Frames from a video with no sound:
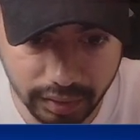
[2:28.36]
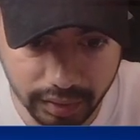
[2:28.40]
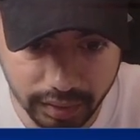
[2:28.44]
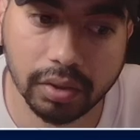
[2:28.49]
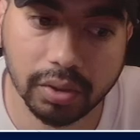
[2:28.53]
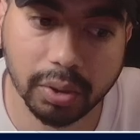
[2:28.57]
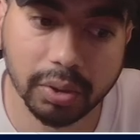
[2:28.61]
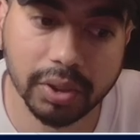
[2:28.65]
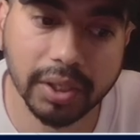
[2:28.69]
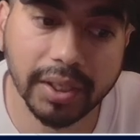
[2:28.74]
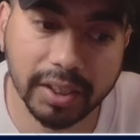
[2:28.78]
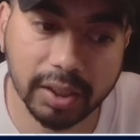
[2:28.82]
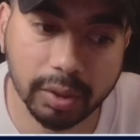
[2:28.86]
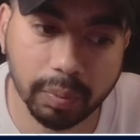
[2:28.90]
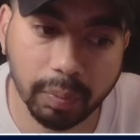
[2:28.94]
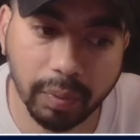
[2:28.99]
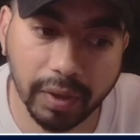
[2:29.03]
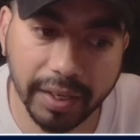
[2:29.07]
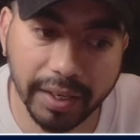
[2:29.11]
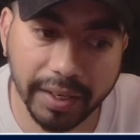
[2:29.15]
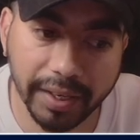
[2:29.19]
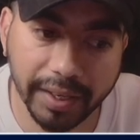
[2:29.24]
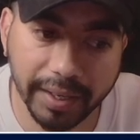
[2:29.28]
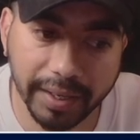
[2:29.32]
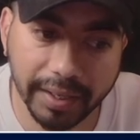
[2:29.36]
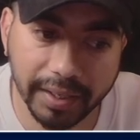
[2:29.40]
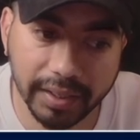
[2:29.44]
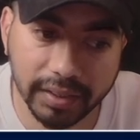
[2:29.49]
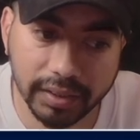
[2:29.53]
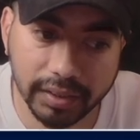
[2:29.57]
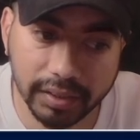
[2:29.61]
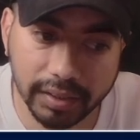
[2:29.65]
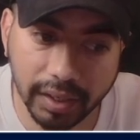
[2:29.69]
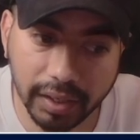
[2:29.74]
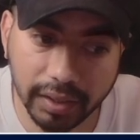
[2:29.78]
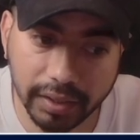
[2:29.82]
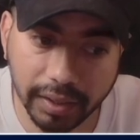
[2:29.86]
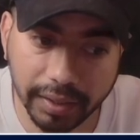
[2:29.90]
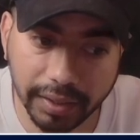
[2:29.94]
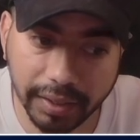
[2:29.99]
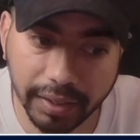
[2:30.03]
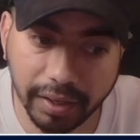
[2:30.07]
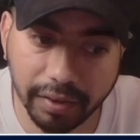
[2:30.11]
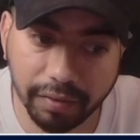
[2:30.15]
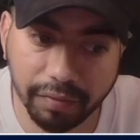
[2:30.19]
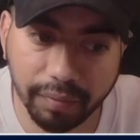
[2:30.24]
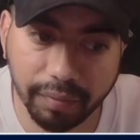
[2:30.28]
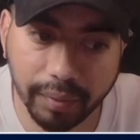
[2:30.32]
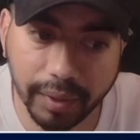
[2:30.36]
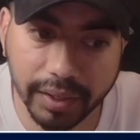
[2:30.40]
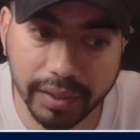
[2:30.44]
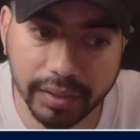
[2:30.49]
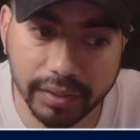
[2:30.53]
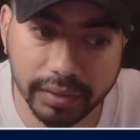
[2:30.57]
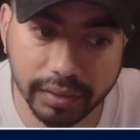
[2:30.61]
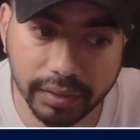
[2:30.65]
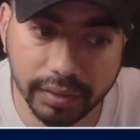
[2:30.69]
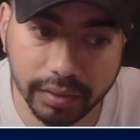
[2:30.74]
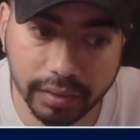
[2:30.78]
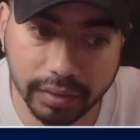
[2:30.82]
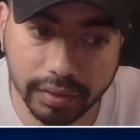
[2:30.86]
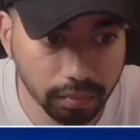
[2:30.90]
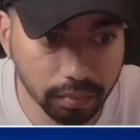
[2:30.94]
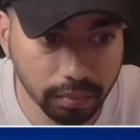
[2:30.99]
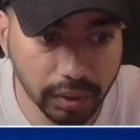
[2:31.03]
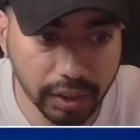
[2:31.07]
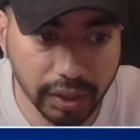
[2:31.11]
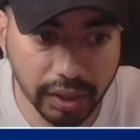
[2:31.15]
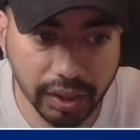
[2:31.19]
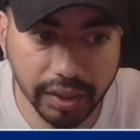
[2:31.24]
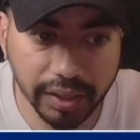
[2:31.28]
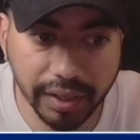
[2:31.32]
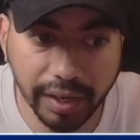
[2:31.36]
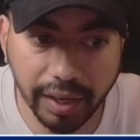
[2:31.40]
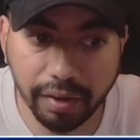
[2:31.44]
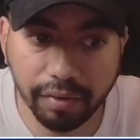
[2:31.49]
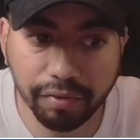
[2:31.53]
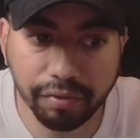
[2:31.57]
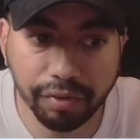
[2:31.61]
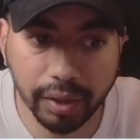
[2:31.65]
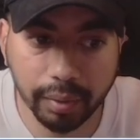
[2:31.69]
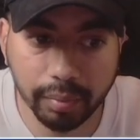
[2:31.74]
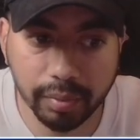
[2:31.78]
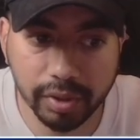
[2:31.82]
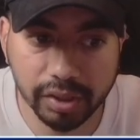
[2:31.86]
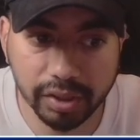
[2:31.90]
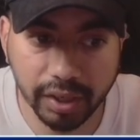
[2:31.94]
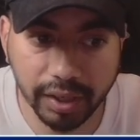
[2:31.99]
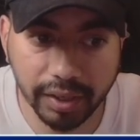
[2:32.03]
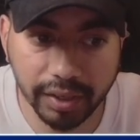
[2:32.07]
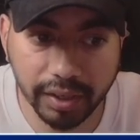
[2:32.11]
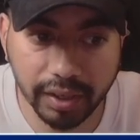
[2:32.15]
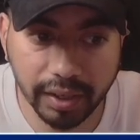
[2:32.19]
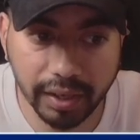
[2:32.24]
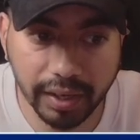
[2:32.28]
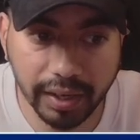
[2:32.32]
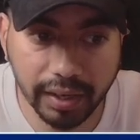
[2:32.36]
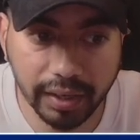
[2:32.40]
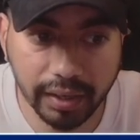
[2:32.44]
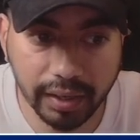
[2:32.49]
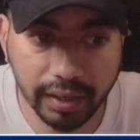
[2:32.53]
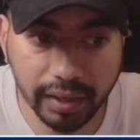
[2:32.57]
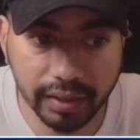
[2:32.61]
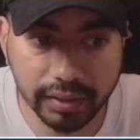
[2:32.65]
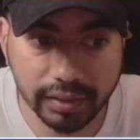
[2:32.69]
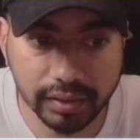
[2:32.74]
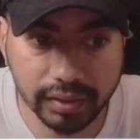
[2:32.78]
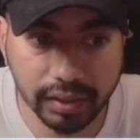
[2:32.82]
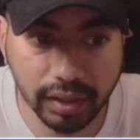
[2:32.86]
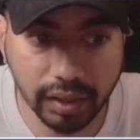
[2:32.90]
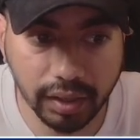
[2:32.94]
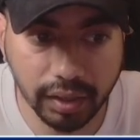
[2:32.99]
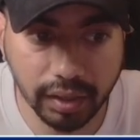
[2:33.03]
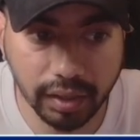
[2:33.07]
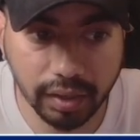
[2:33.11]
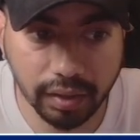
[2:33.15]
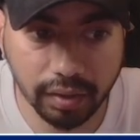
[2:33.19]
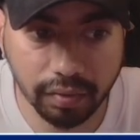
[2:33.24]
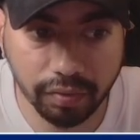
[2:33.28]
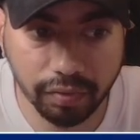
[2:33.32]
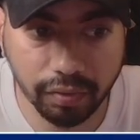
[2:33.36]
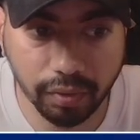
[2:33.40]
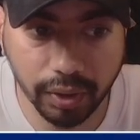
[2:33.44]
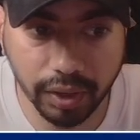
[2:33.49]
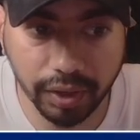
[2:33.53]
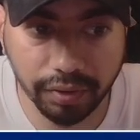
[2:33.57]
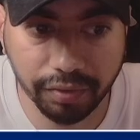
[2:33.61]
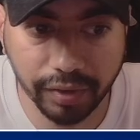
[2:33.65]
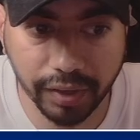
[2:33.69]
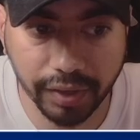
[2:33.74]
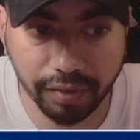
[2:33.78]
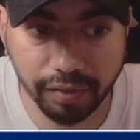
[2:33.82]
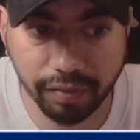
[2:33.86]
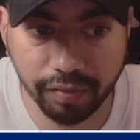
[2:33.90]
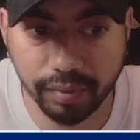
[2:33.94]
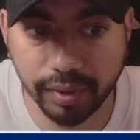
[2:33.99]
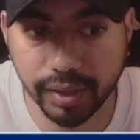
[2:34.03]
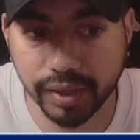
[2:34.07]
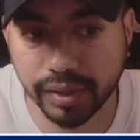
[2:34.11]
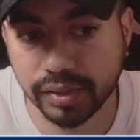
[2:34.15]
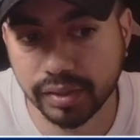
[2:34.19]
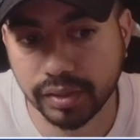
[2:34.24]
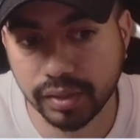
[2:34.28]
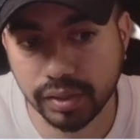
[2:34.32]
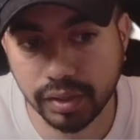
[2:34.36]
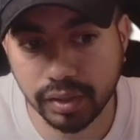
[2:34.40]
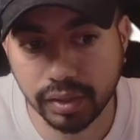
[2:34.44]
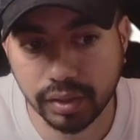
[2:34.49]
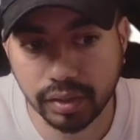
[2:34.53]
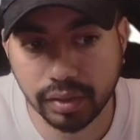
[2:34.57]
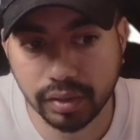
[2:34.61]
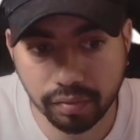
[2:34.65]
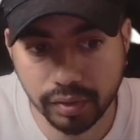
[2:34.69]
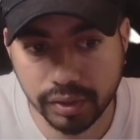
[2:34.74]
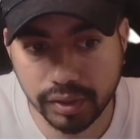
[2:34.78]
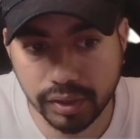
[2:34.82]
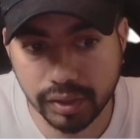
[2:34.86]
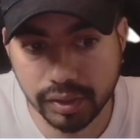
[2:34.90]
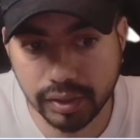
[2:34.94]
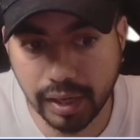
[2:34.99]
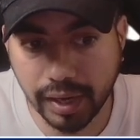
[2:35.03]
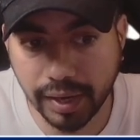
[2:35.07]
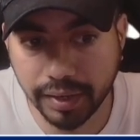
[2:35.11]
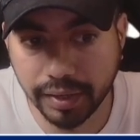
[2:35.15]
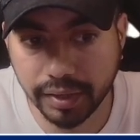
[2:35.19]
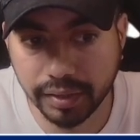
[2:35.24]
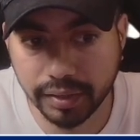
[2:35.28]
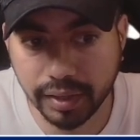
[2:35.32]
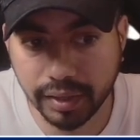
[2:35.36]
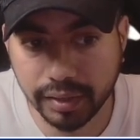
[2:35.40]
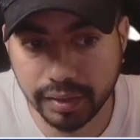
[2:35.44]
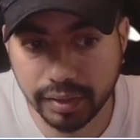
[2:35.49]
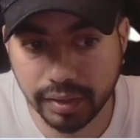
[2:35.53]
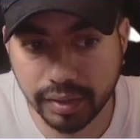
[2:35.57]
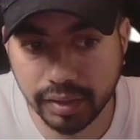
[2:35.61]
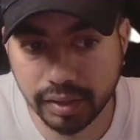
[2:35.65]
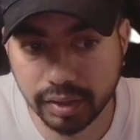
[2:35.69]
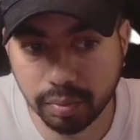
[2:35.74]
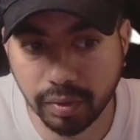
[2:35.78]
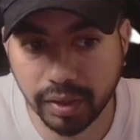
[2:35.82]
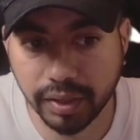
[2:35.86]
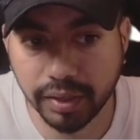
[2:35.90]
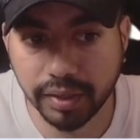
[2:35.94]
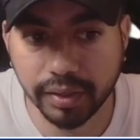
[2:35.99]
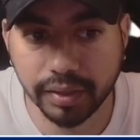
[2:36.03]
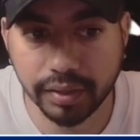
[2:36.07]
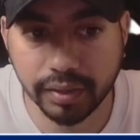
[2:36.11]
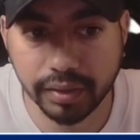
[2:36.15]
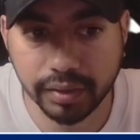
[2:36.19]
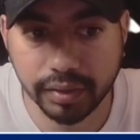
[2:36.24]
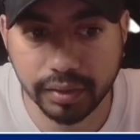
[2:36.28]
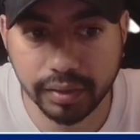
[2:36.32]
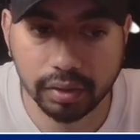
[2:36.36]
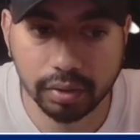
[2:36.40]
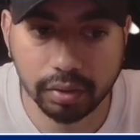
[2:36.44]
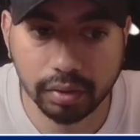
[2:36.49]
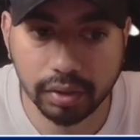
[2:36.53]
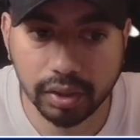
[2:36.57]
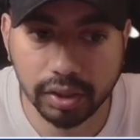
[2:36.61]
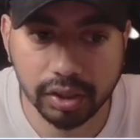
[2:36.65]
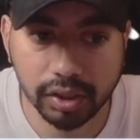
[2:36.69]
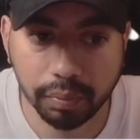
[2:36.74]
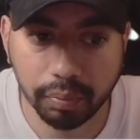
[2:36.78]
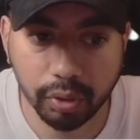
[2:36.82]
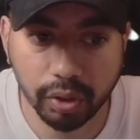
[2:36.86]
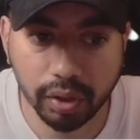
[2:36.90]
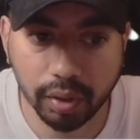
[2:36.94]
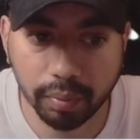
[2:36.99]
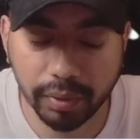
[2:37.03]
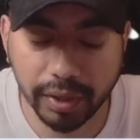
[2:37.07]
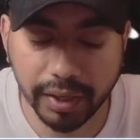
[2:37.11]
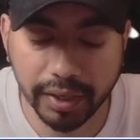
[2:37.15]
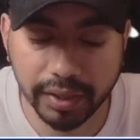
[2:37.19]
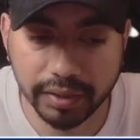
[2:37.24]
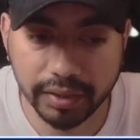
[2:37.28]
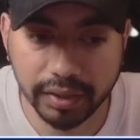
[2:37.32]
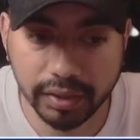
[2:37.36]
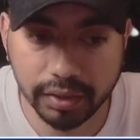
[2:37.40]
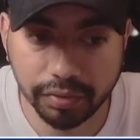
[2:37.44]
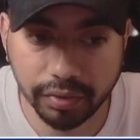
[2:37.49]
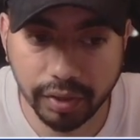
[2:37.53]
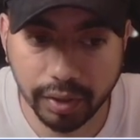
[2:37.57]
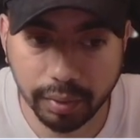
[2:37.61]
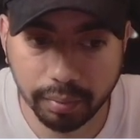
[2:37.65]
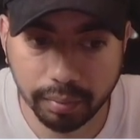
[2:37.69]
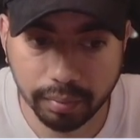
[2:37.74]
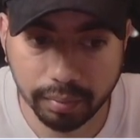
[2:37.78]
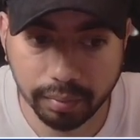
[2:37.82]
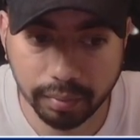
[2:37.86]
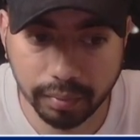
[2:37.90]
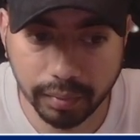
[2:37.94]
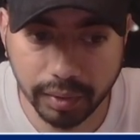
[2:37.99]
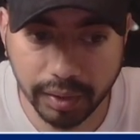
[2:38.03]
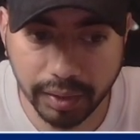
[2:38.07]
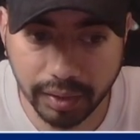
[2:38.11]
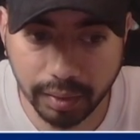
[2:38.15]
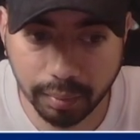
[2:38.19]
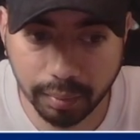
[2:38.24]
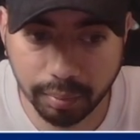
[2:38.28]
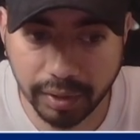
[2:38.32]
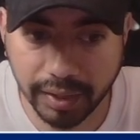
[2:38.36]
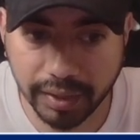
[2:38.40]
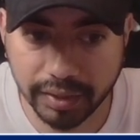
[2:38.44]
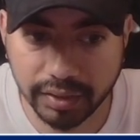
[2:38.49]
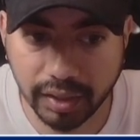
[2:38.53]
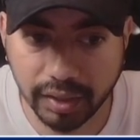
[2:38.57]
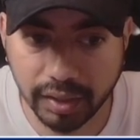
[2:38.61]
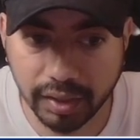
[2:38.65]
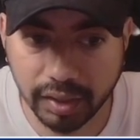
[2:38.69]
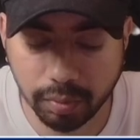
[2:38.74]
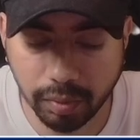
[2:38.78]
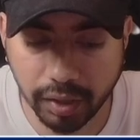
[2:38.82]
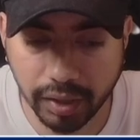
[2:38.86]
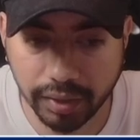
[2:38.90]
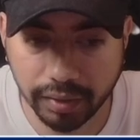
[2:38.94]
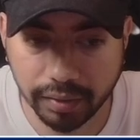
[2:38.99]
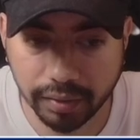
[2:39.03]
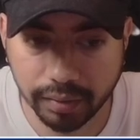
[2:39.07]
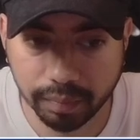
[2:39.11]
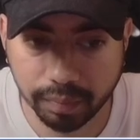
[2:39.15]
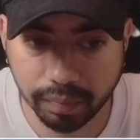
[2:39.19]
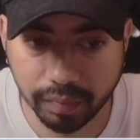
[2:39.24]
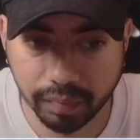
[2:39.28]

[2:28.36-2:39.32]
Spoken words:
So the display rate is still 30 FPS, but our game frame is rendered at, let's say, 45 FPS, which is higher than the display rate. So the GPU updates this frame, it updates the display.